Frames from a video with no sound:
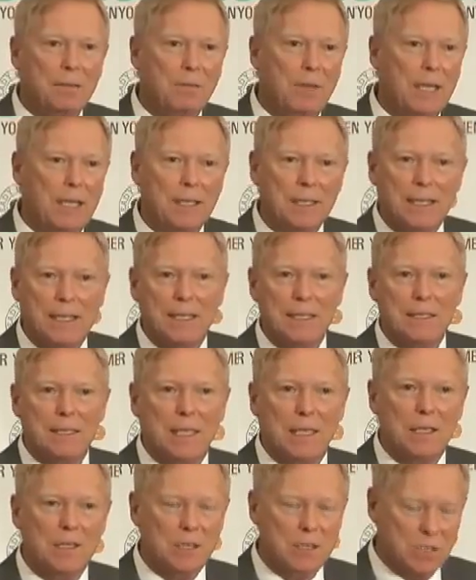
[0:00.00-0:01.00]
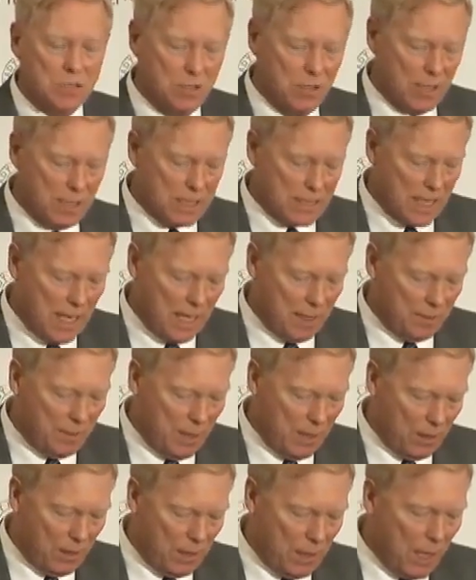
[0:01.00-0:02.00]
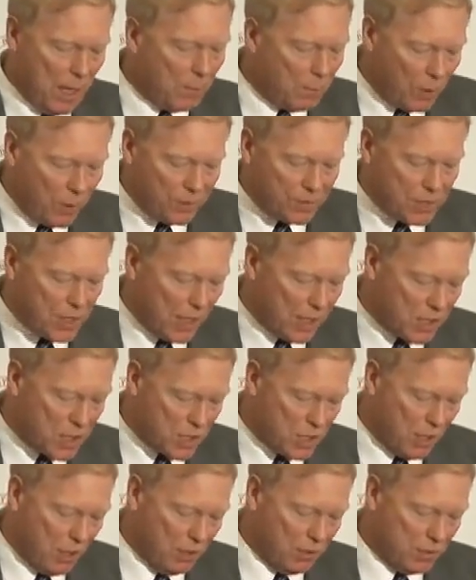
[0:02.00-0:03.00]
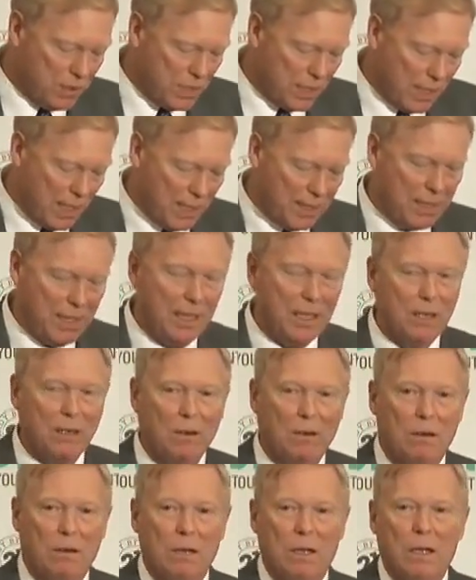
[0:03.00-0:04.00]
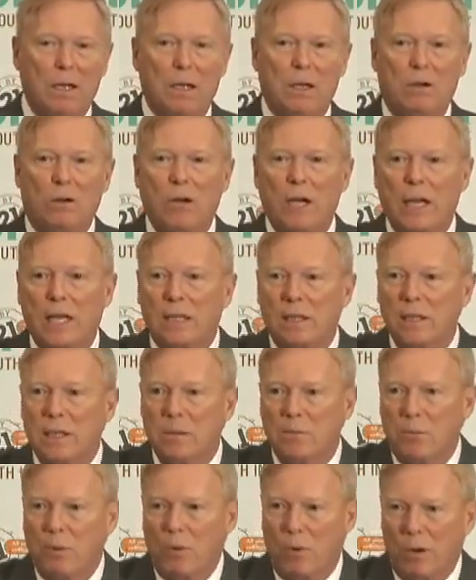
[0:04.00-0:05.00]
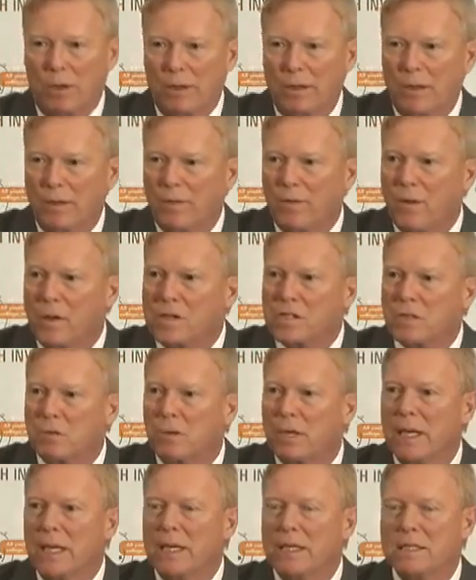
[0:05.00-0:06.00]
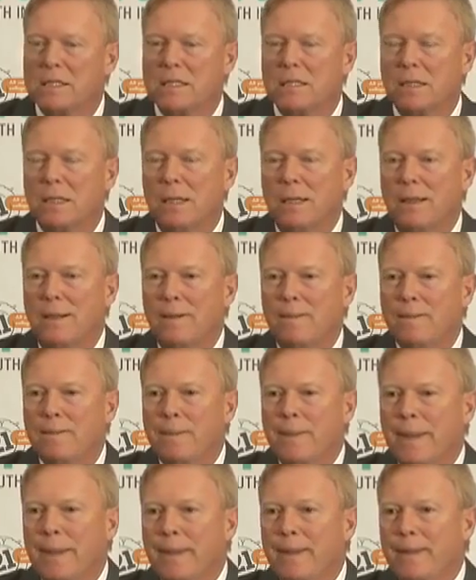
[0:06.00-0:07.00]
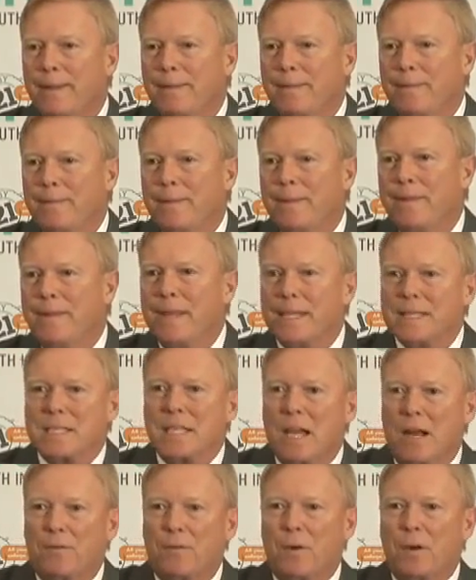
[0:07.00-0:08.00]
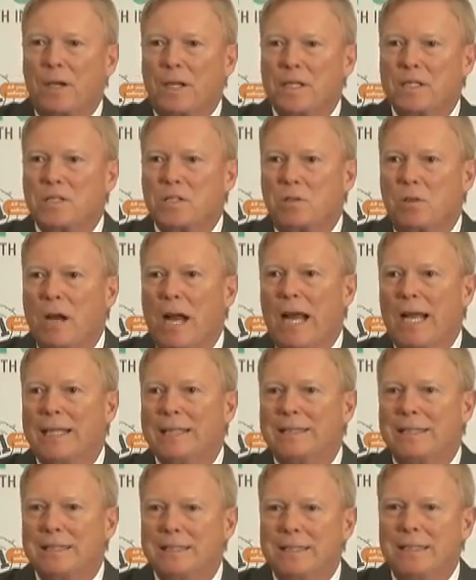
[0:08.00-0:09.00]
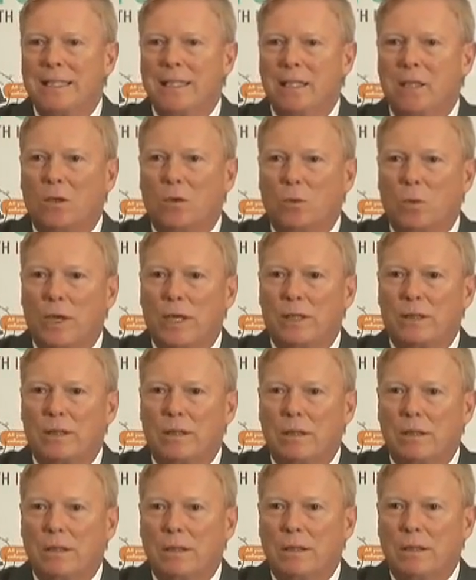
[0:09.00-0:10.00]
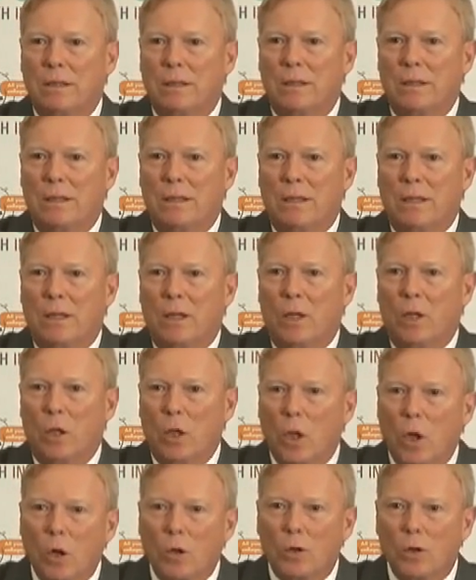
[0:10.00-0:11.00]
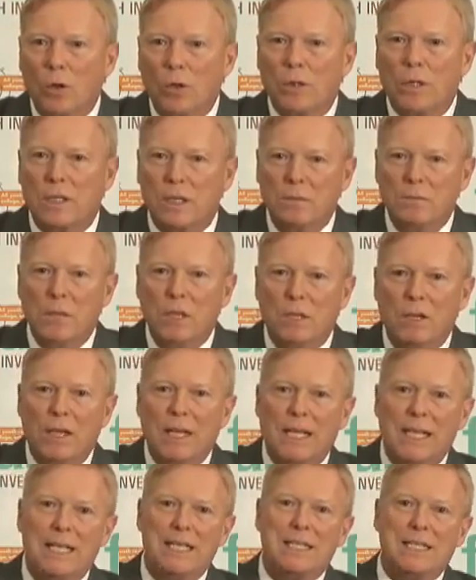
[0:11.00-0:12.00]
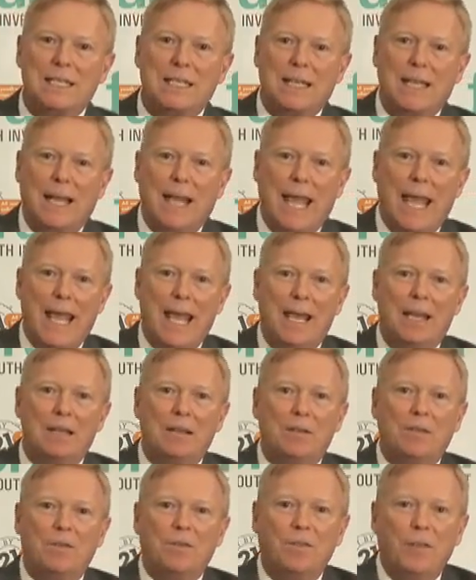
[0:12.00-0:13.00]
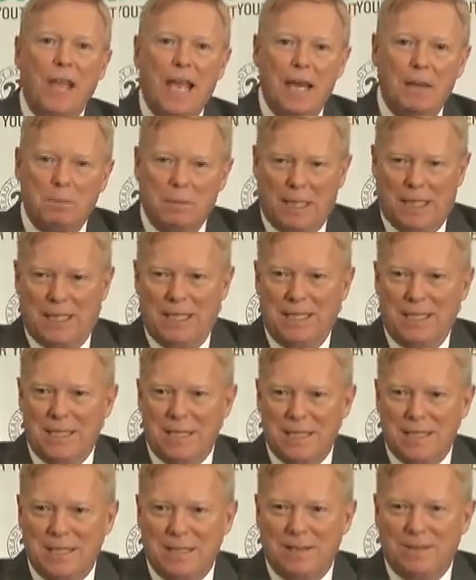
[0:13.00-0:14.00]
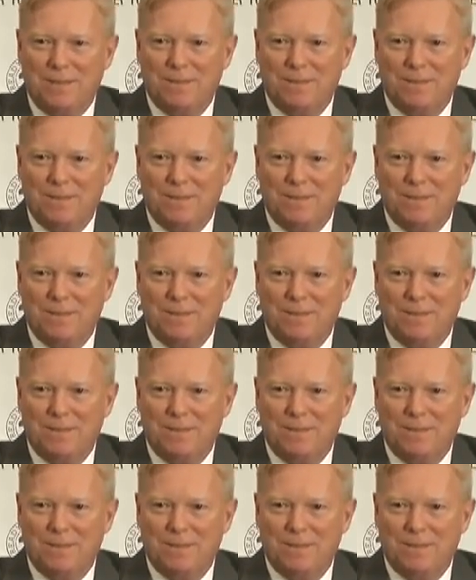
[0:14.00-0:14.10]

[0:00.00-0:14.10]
me and continues to excite me are a number of touchstones that I think are critically important. The first one is this effort is trying to deal with local communities and families.